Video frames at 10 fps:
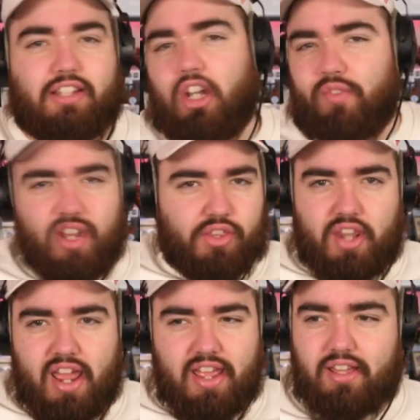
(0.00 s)
It's a long video
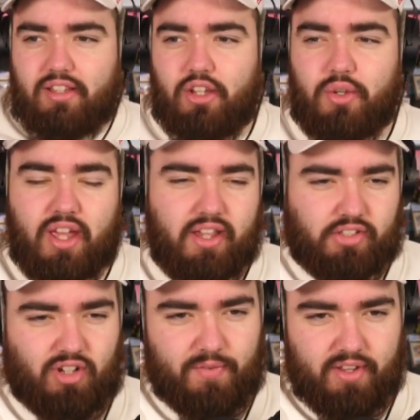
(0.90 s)
today. Who cares?
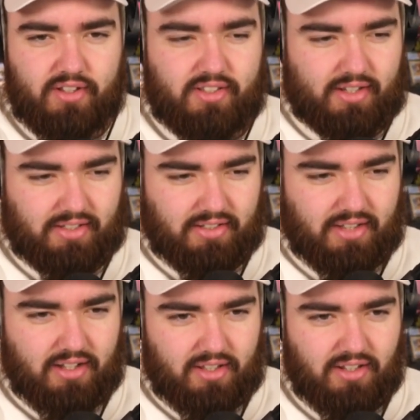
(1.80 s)
Strap in. It's
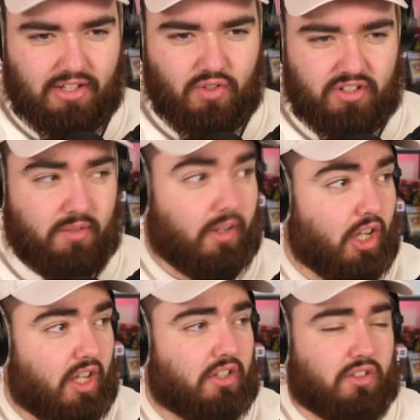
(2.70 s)
exciting. It's interesting. We're
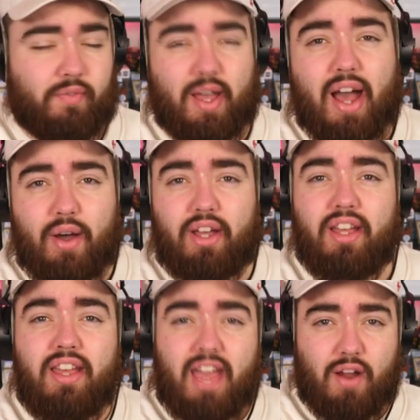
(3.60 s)
learning stuff about our
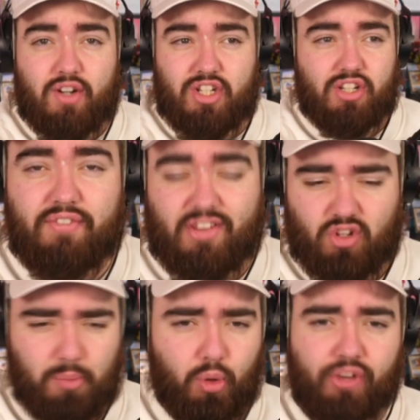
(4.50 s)
heritage. If that's
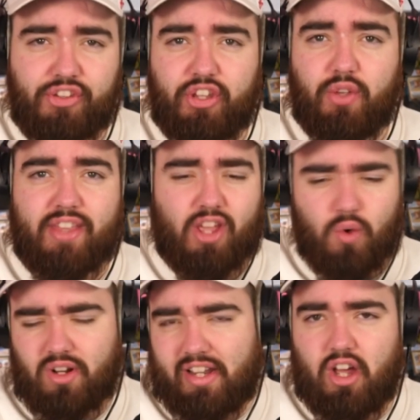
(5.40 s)
not important to you, then go
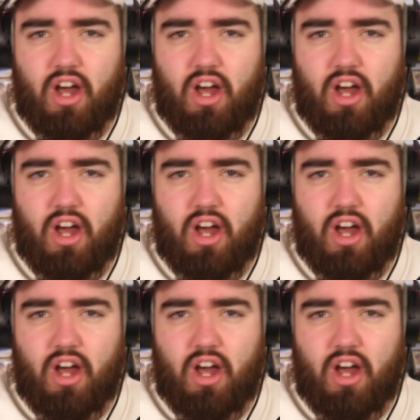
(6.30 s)
and click